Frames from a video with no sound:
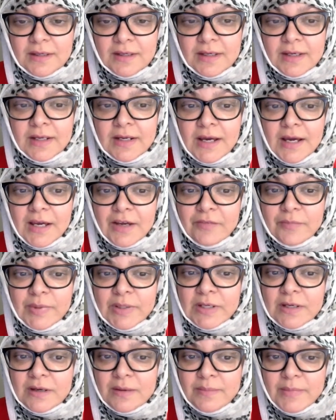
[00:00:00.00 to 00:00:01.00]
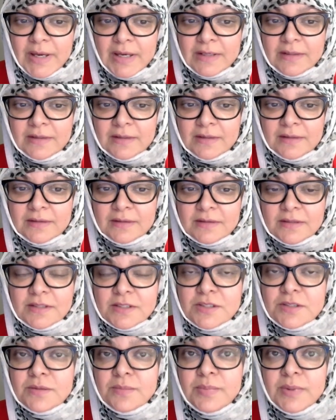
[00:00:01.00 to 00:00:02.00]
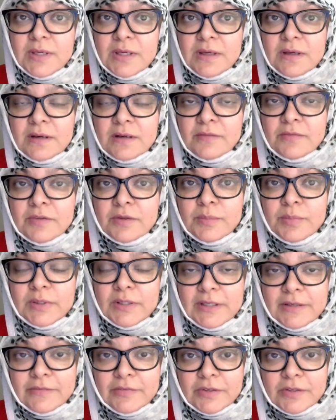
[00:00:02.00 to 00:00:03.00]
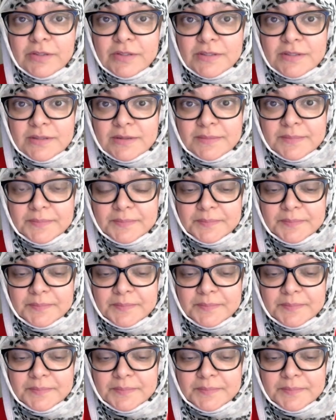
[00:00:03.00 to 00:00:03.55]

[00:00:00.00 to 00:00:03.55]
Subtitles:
and I have been commanded to be of the believers.